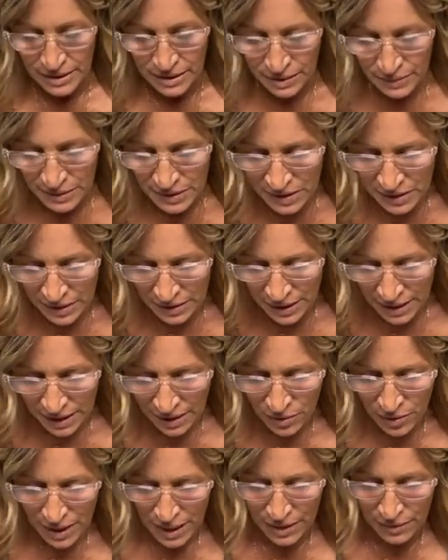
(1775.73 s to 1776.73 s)
So we're just going to
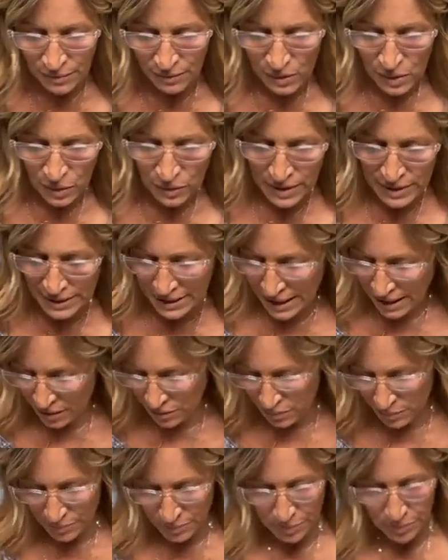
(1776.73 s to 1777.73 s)
go ahead and roll this
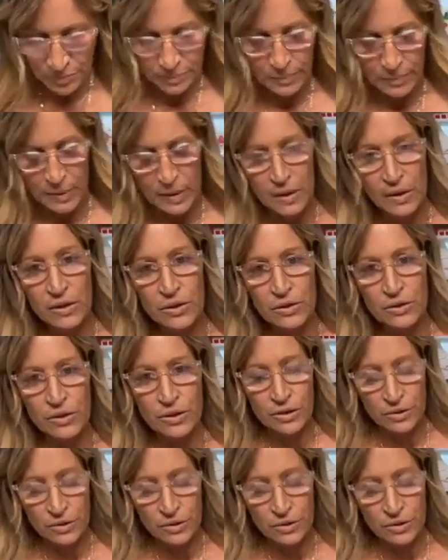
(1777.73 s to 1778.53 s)
out. So